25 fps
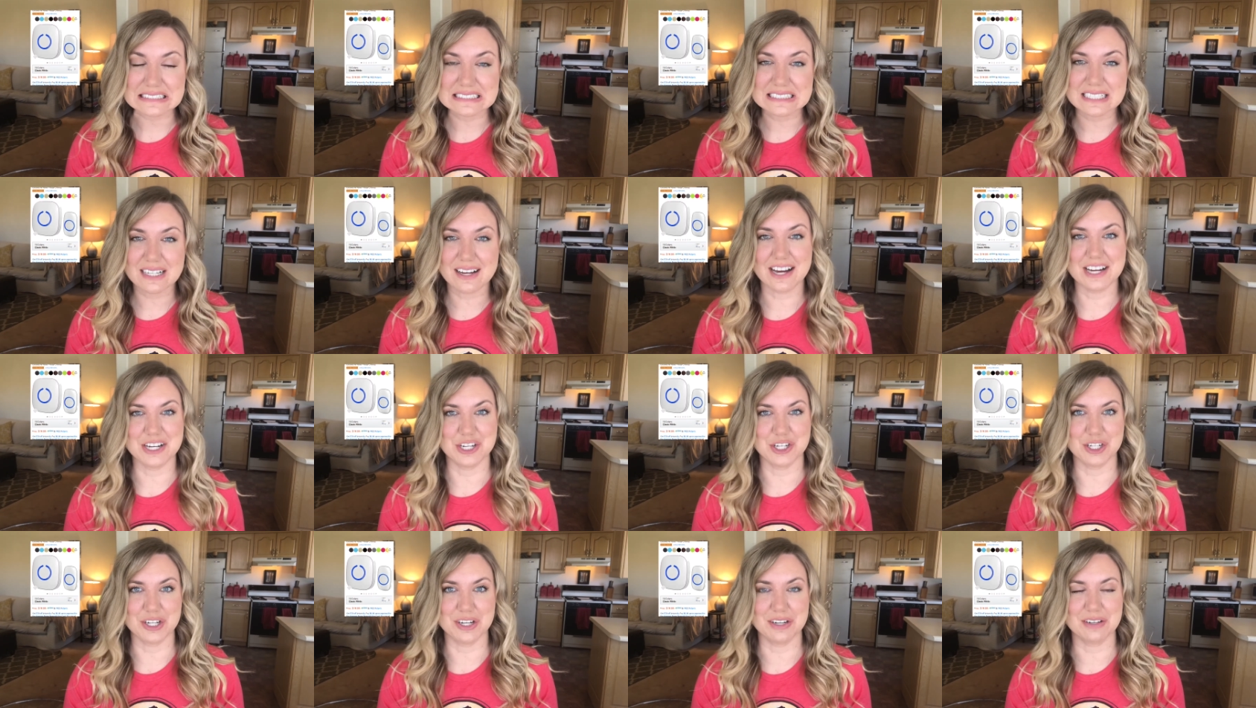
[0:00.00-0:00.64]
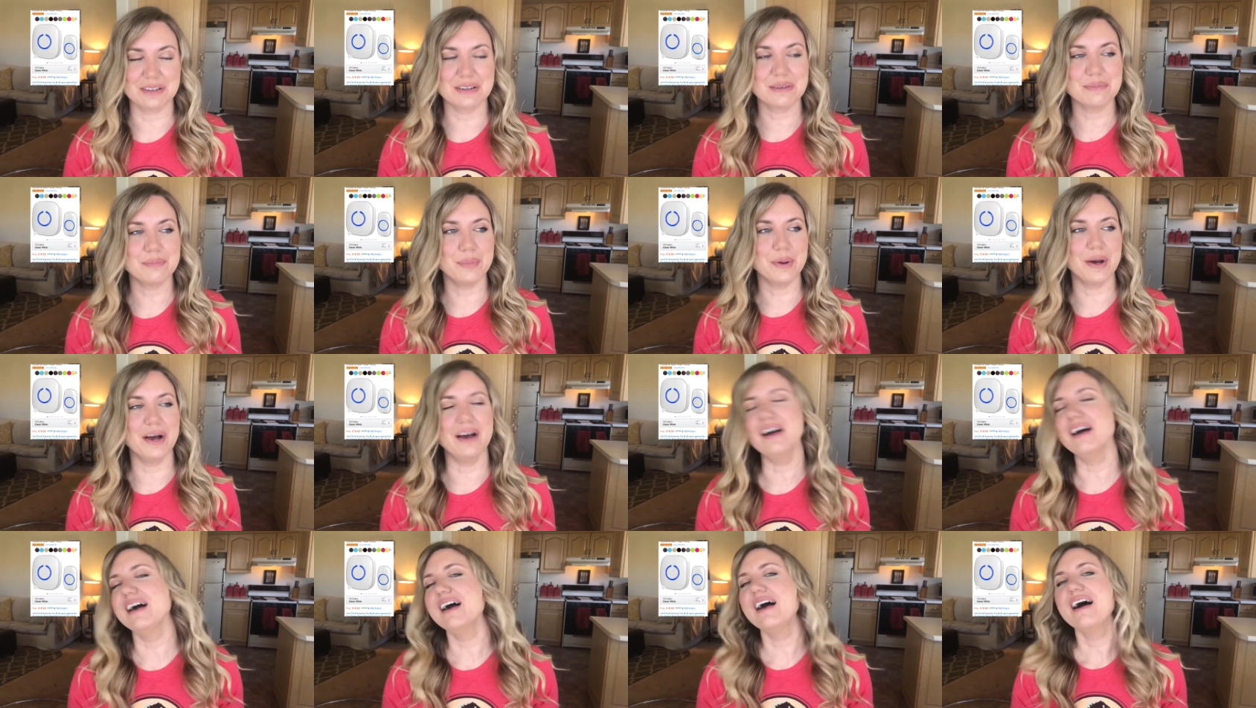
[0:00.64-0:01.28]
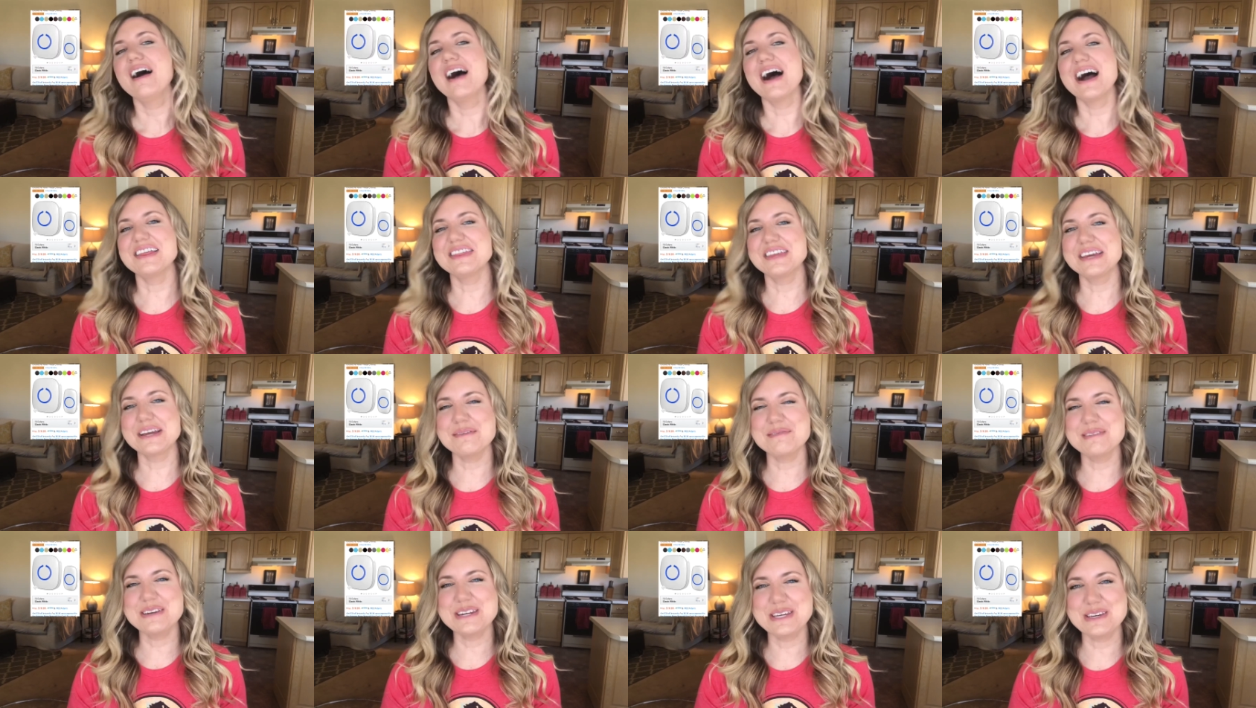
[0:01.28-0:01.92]
I should, but I
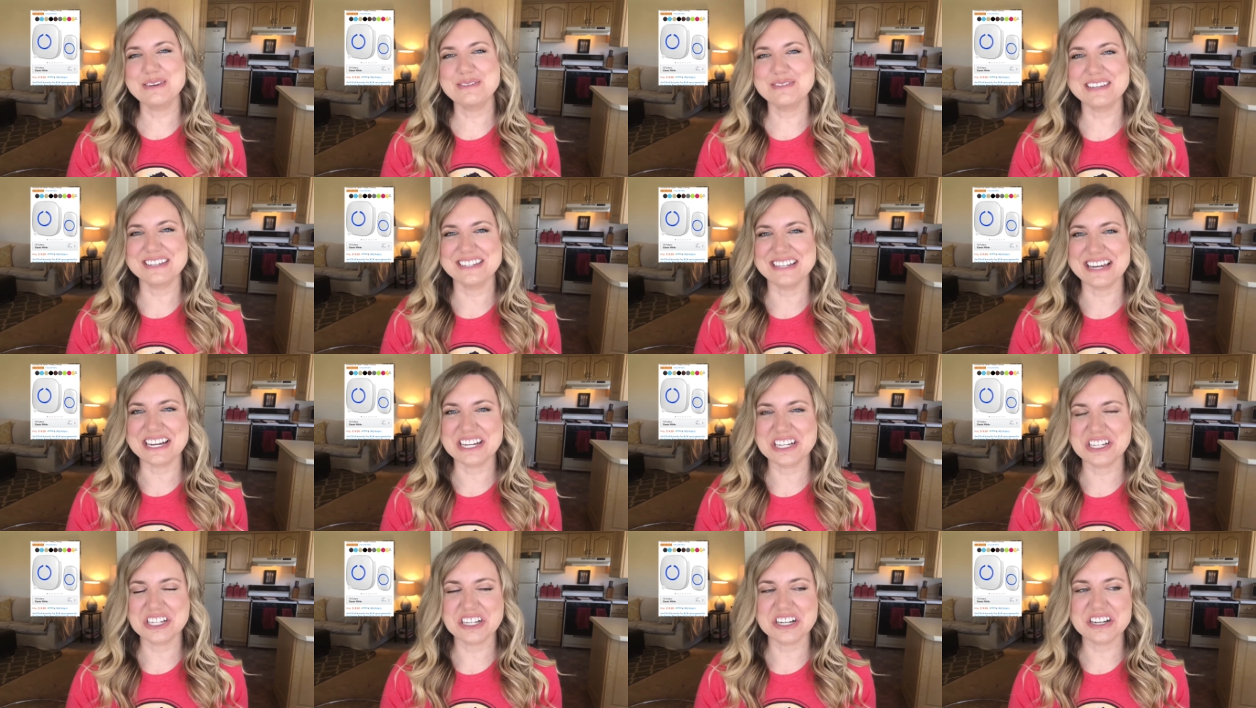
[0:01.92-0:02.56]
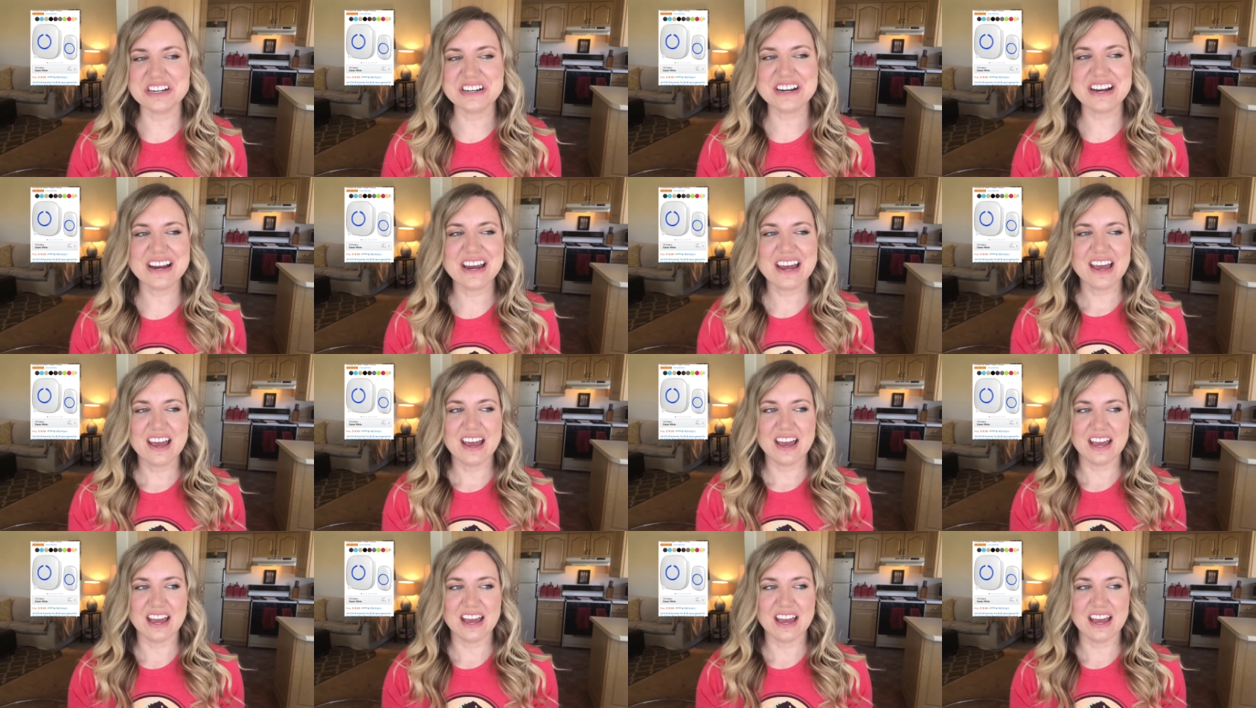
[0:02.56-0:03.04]
think I'm going to use it next year,